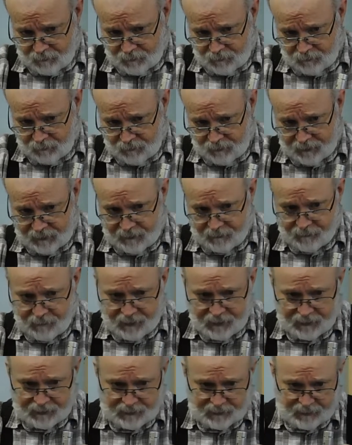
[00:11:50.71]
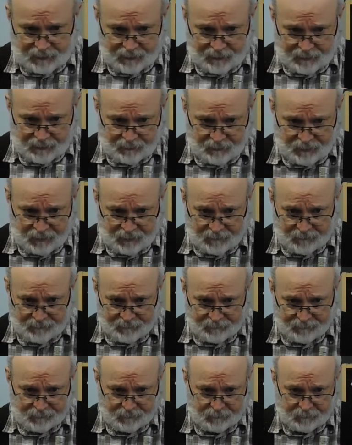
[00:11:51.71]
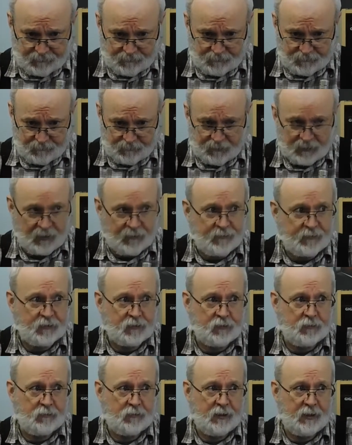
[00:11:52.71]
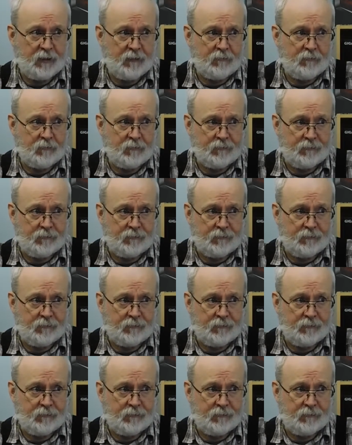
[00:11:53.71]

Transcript: do like a minus 10 dB if it's too loud.